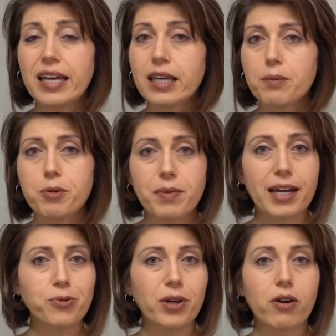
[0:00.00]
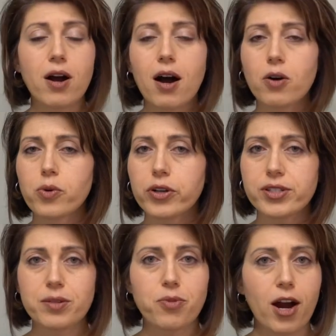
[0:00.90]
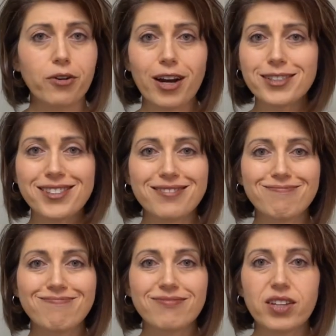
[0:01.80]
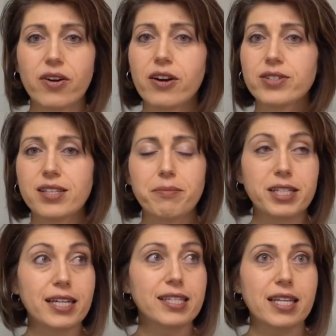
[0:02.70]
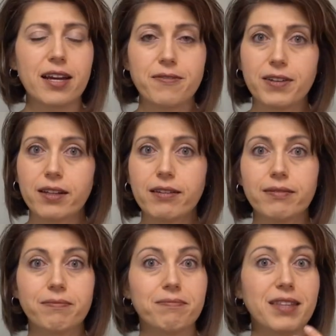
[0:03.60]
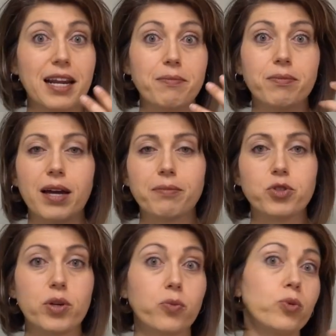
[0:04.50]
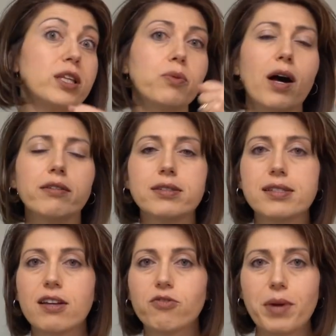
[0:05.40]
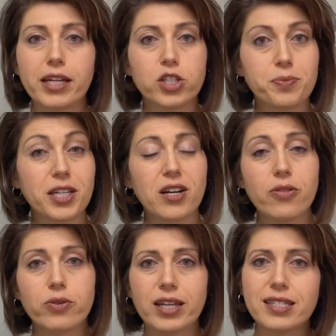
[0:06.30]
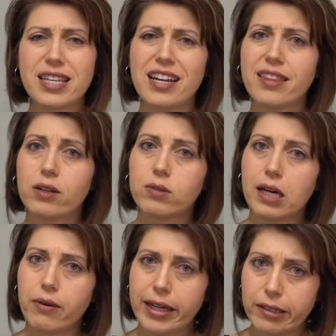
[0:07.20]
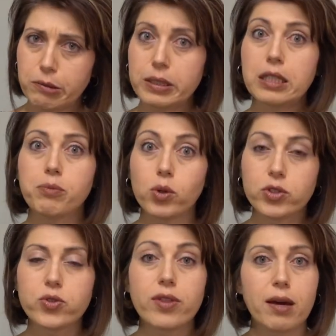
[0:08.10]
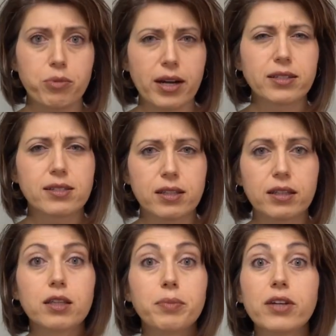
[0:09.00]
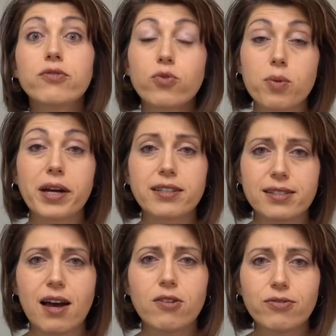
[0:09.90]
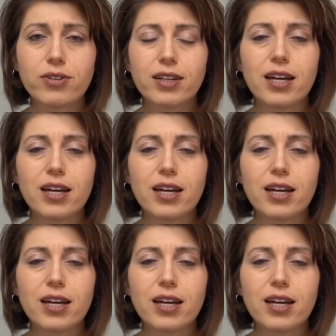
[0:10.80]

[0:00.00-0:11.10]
Keep in mind, we are all works in progress. There are some days that I feel that I'm doing really well in self-management and other days that I think, wow, I could really bolster that practice a little bit for myself.